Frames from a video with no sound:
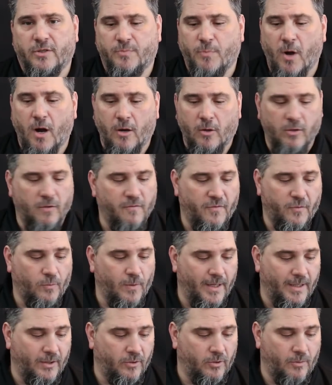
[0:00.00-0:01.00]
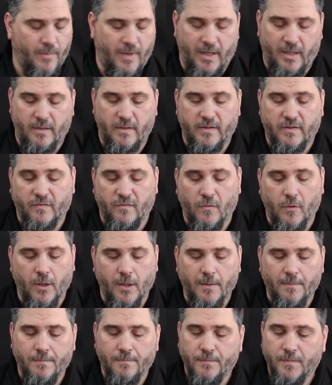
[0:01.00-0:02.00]
just part of the regular maintenance
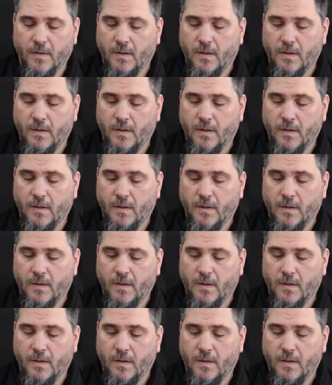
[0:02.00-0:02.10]
for it.